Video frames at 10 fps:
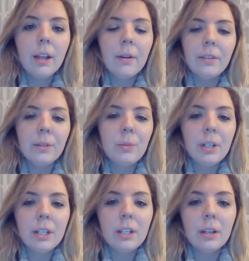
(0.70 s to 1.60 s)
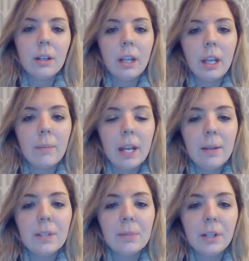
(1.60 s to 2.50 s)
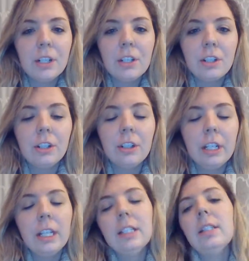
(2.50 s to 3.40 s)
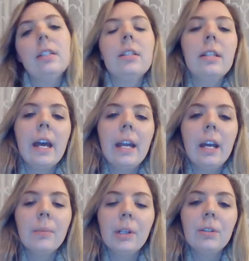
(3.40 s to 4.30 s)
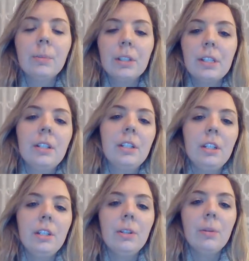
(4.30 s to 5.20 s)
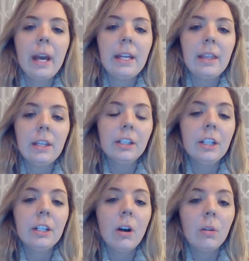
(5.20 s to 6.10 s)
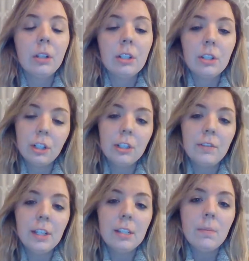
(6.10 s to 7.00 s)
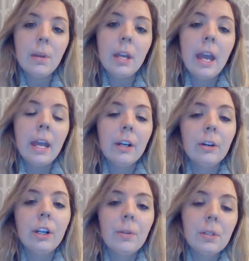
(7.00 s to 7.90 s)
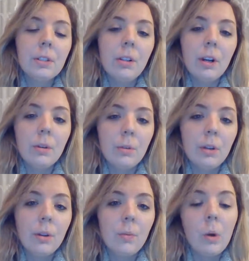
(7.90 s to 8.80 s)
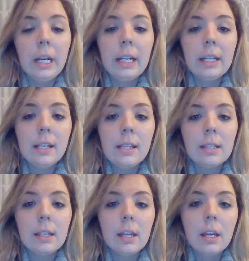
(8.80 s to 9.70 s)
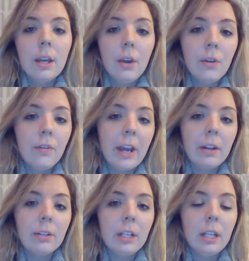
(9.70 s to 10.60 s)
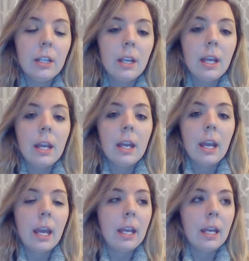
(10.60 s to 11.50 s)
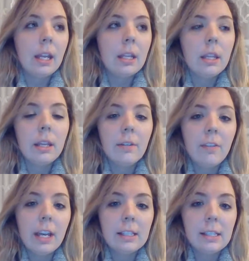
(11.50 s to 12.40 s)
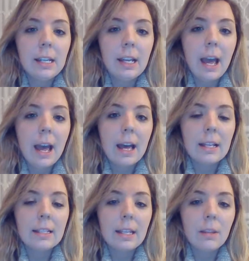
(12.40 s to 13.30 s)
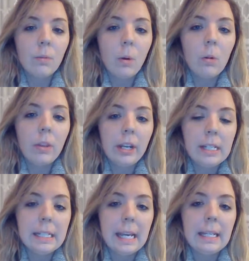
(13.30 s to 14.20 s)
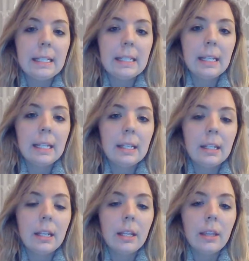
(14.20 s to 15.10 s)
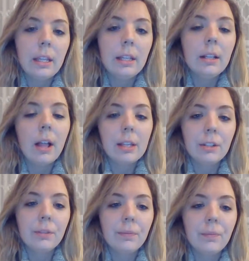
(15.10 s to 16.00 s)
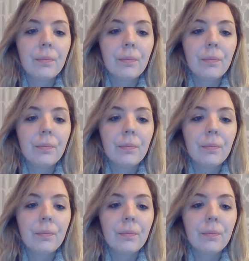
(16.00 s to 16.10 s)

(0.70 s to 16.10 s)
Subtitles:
Hello, everyone. My name is Brittany Strickland, and today I'm going to present to you a theory called Constructivism. You're going to learn what it is, who founded it, and the effects that it has and the role that it takes in the classroom.